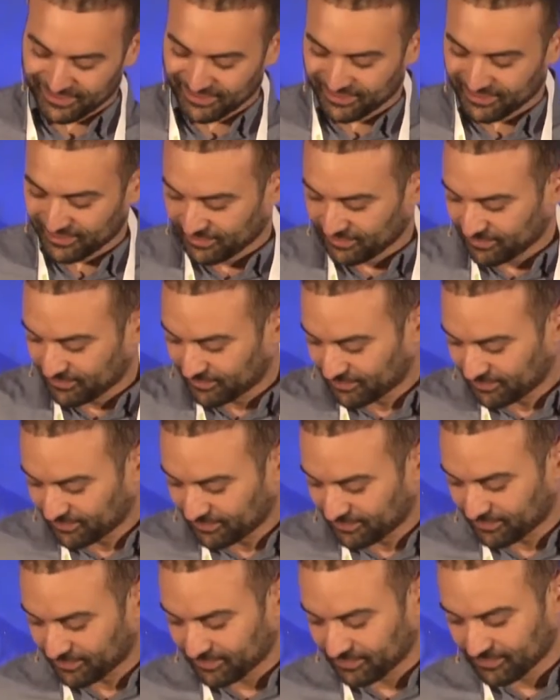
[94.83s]

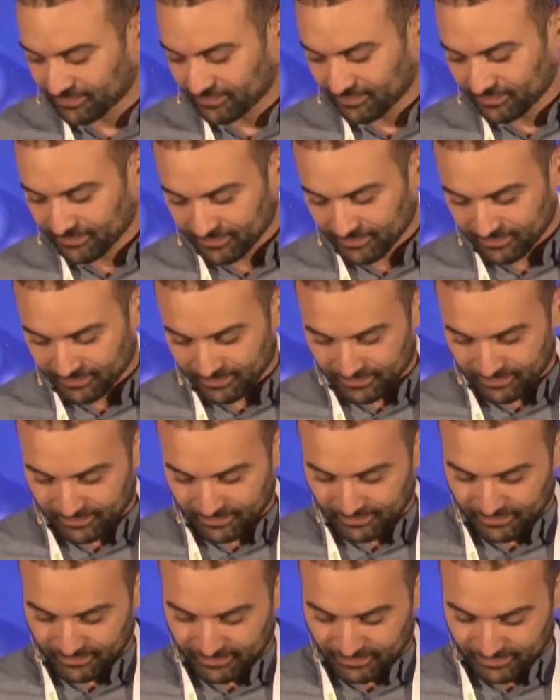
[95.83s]

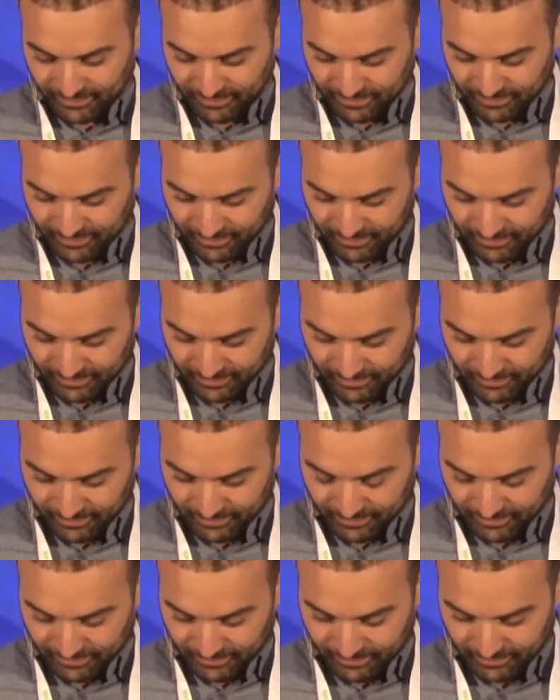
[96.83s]

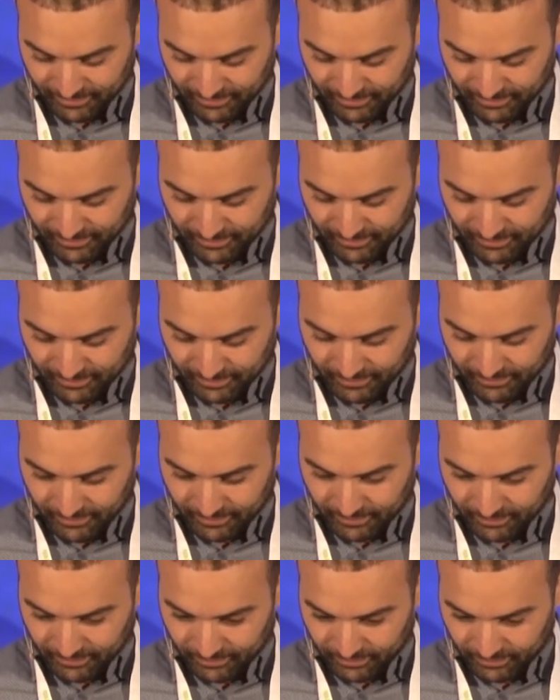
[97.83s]

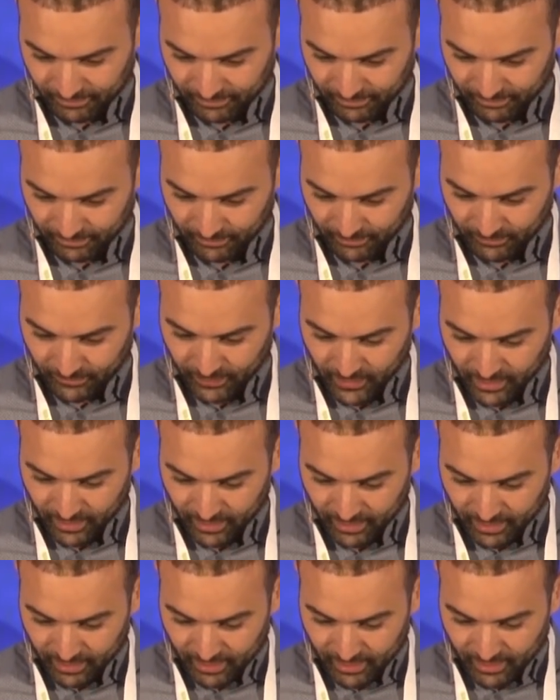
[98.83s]

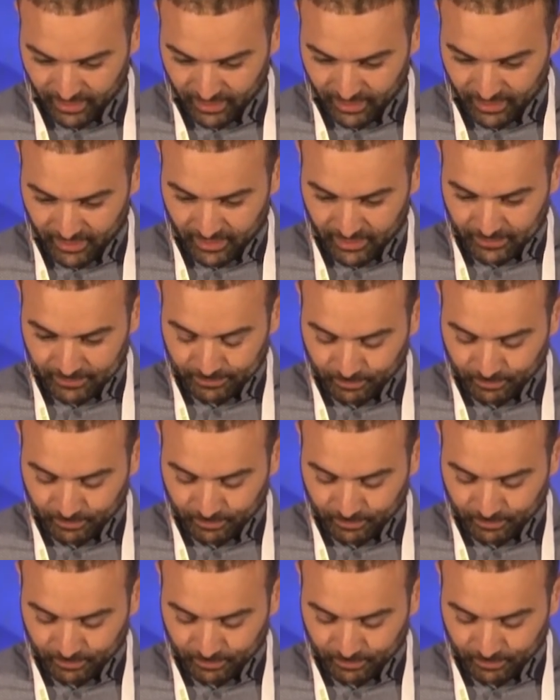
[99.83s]
(no one is talking)